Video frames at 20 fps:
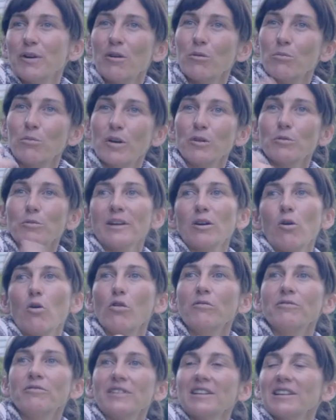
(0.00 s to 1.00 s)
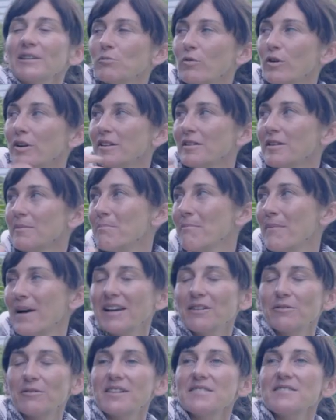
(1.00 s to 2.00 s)
what are we all feeling? What are the
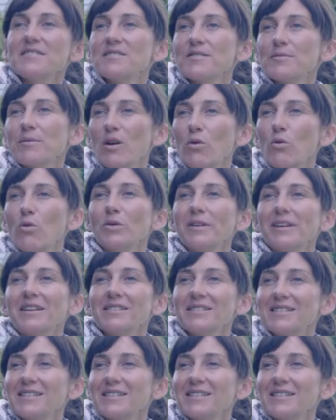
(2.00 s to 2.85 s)
main reasons we're all here